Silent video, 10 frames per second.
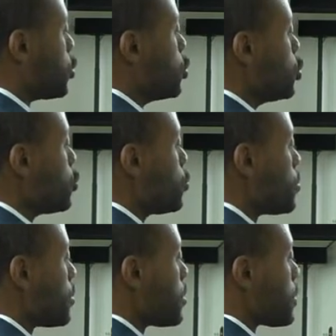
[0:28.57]
new
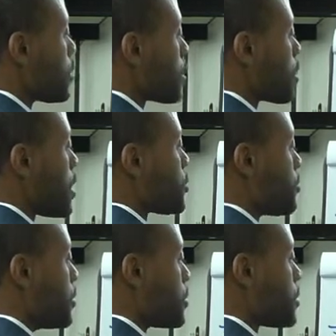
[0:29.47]

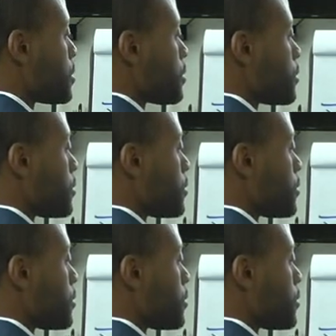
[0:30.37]
customers.